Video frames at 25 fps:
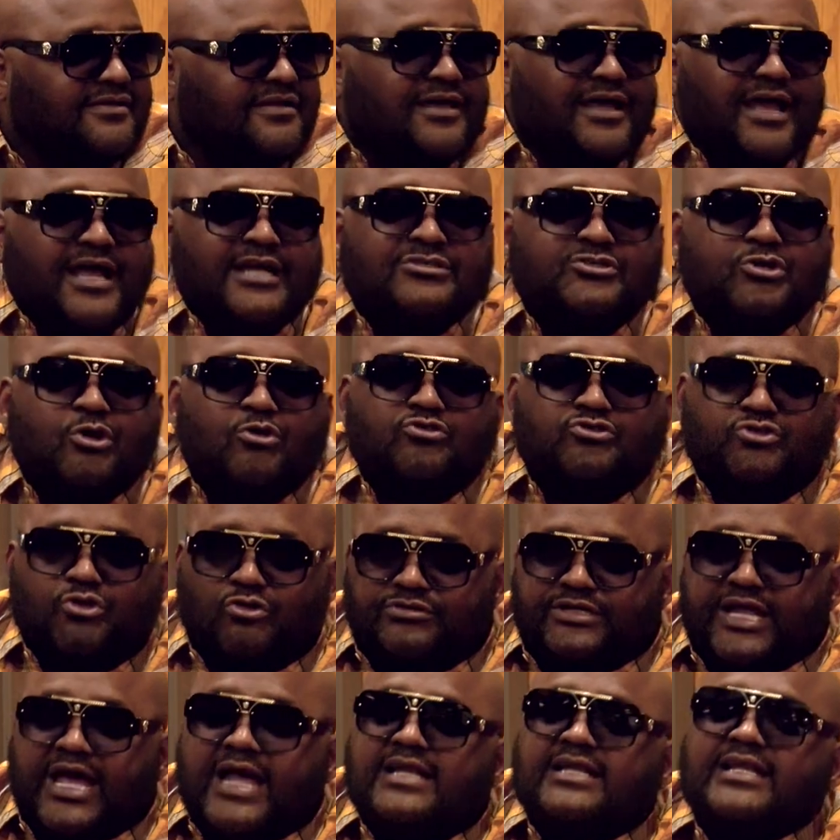And so
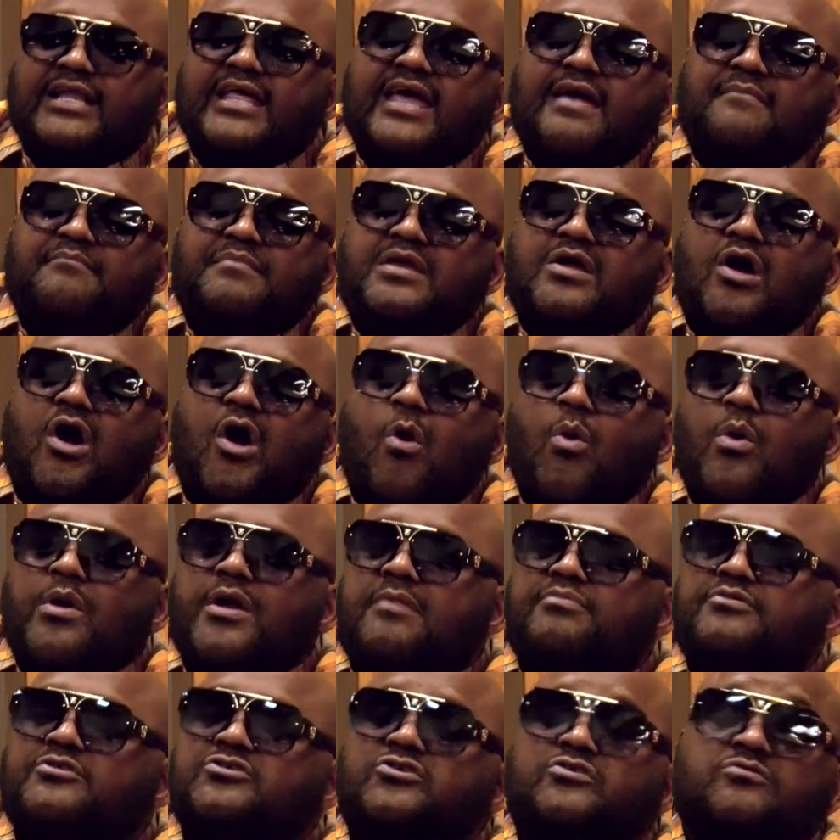that led me all the way
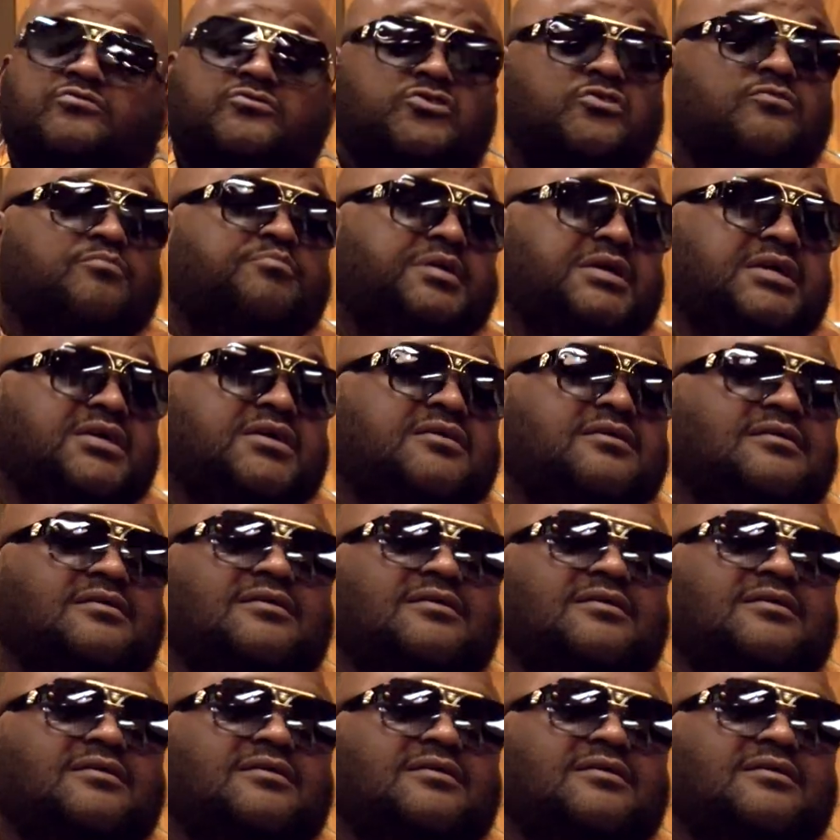up to be